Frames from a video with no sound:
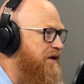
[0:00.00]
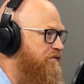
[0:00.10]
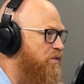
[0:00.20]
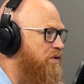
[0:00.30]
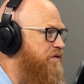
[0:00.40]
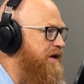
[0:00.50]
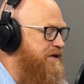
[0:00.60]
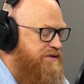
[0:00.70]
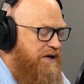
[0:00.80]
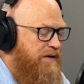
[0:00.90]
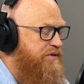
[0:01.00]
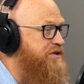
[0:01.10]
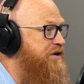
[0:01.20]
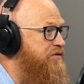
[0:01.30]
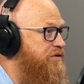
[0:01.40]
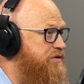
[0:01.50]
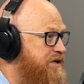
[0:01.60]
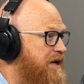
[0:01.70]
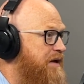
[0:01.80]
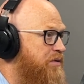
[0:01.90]
for that is not materials
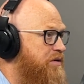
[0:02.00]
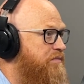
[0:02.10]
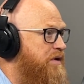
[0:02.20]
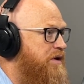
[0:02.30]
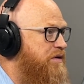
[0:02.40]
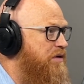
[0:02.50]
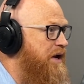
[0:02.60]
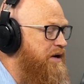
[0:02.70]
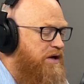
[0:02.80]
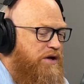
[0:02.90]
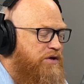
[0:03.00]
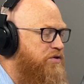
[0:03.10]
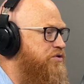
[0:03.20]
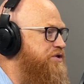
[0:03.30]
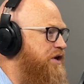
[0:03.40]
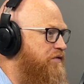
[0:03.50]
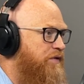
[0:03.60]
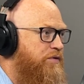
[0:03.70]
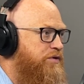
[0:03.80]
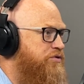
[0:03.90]
and labor, right? Your cell
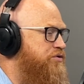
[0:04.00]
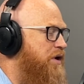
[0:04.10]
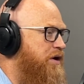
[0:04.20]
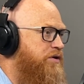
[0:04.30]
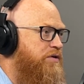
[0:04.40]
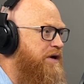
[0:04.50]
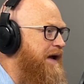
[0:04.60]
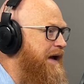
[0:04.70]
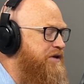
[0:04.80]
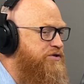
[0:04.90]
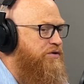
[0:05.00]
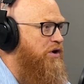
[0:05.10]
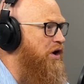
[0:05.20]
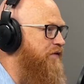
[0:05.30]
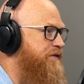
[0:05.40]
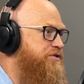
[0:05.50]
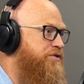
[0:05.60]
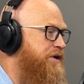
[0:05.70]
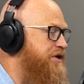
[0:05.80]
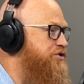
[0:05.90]
phone, your truck, your gas, your office,
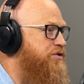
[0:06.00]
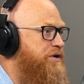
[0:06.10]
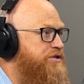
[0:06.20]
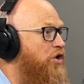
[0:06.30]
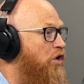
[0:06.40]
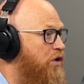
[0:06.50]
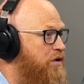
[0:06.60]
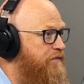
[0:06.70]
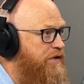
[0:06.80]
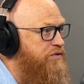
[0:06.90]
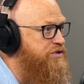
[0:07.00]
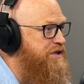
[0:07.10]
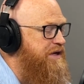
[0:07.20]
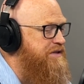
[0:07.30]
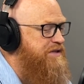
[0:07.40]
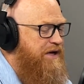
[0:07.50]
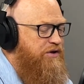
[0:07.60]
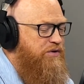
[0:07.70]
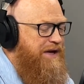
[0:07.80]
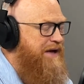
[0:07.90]
your insurance, all of those things that
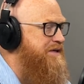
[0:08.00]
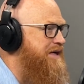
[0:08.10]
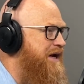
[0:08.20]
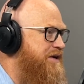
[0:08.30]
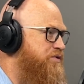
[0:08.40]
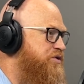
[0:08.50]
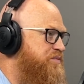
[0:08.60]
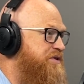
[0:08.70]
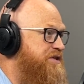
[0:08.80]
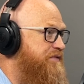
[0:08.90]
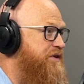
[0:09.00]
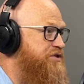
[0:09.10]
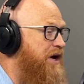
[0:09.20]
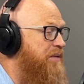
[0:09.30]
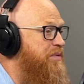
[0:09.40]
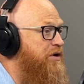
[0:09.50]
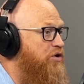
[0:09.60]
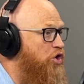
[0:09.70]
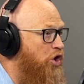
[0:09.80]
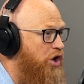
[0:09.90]
you can't tie to a specific job but are
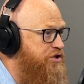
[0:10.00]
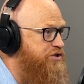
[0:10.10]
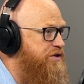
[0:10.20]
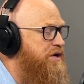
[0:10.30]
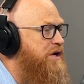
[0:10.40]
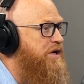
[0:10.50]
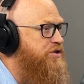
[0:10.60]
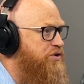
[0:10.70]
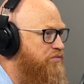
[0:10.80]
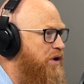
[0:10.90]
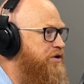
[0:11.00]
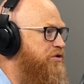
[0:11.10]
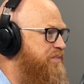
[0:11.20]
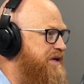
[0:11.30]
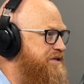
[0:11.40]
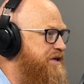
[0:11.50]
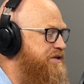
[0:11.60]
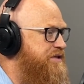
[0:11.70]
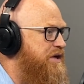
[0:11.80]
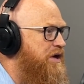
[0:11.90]
cost to run your
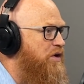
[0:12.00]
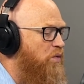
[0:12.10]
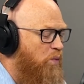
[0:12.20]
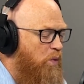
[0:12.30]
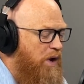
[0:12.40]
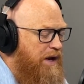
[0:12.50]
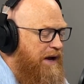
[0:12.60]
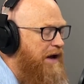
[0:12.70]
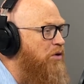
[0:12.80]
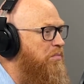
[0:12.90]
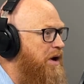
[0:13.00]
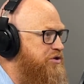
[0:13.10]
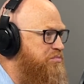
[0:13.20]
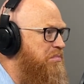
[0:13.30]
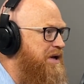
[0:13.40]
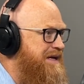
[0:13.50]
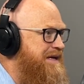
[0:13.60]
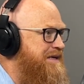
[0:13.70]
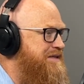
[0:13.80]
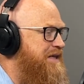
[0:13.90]
business. How much money is